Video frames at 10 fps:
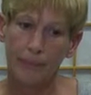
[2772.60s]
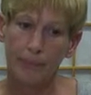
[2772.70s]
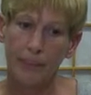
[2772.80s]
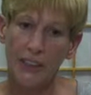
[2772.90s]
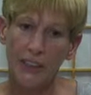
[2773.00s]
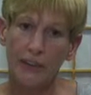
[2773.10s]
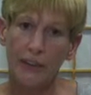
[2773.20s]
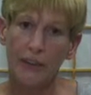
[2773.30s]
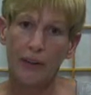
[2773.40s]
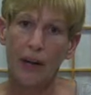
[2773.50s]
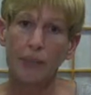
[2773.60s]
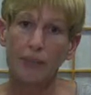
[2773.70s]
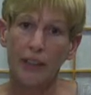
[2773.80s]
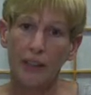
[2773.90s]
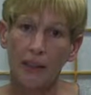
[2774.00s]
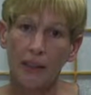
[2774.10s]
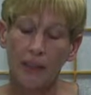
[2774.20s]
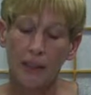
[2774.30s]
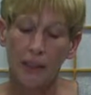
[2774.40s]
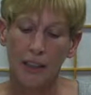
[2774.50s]
material object.
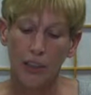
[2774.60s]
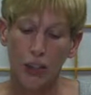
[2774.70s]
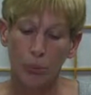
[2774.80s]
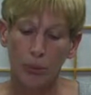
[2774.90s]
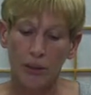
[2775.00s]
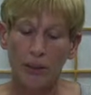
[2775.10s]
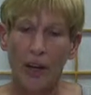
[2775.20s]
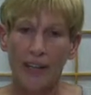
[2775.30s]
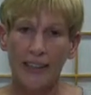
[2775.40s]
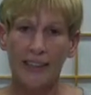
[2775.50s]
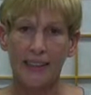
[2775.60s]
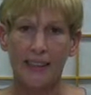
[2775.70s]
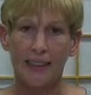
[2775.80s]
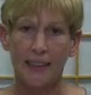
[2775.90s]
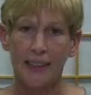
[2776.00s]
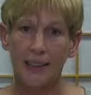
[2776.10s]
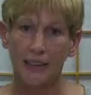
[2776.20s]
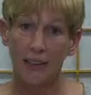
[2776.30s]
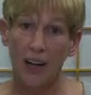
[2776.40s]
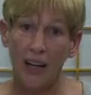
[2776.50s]
But loss is
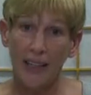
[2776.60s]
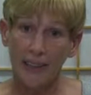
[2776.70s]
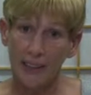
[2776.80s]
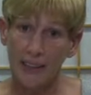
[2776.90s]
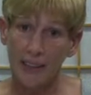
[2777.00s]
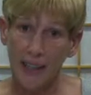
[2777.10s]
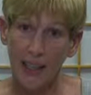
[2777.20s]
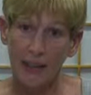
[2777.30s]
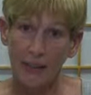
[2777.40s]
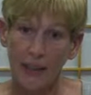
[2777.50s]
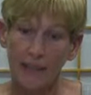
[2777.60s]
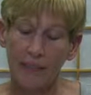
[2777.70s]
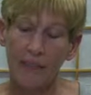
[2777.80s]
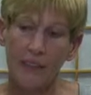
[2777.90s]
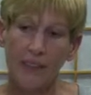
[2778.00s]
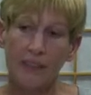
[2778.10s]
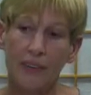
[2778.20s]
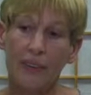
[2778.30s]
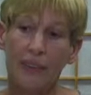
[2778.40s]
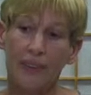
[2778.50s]
loss, and we have a very
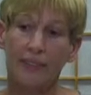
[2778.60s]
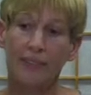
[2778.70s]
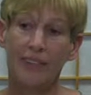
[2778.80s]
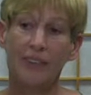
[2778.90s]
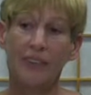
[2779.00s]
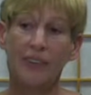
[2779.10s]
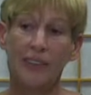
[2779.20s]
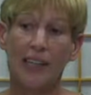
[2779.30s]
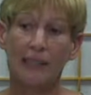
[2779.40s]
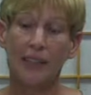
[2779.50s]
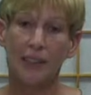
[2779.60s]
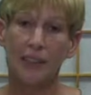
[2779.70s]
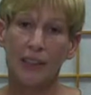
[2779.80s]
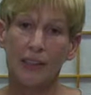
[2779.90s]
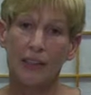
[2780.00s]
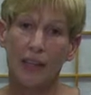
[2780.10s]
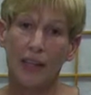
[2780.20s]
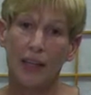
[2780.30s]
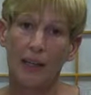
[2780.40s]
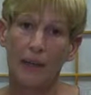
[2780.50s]
difficult time dealing with
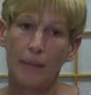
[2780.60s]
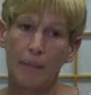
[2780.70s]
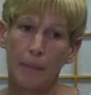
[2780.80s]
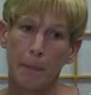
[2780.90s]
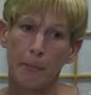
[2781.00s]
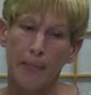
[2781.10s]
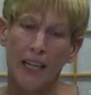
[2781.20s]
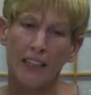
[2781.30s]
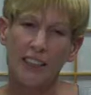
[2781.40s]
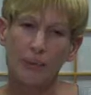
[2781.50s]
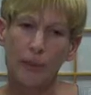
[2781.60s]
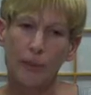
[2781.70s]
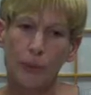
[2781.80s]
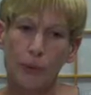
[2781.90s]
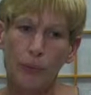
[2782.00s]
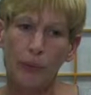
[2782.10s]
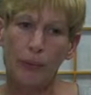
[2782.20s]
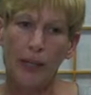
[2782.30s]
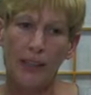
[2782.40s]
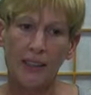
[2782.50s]
it. Sometimes we were
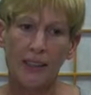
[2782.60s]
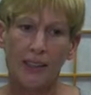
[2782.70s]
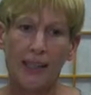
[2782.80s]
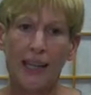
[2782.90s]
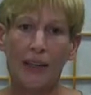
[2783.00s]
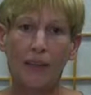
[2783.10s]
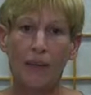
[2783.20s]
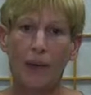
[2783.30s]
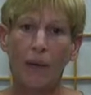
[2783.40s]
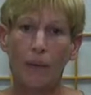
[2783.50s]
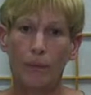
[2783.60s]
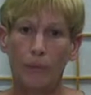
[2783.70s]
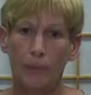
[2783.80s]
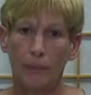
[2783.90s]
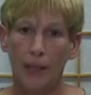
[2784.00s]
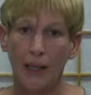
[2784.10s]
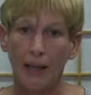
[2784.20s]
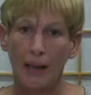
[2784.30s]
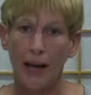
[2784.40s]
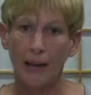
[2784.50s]
raised in an angry home,
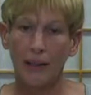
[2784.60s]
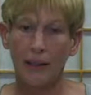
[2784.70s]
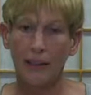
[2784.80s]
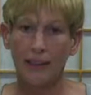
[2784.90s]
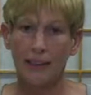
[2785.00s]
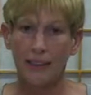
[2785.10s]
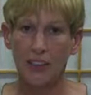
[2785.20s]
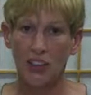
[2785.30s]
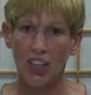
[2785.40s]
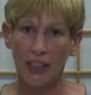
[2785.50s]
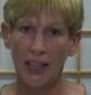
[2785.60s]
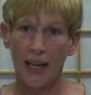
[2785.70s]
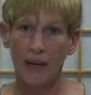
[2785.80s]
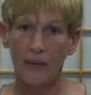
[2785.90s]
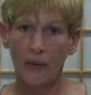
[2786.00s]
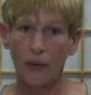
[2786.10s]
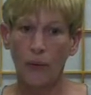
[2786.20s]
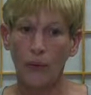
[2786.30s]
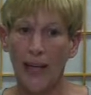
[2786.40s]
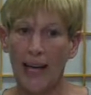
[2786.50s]
and that caused us to shut down
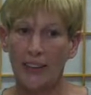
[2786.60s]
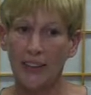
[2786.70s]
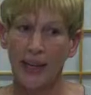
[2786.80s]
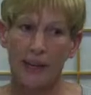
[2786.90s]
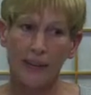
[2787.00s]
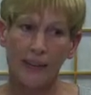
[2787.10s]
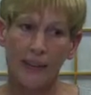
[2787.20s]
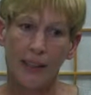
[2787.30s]
or lash out.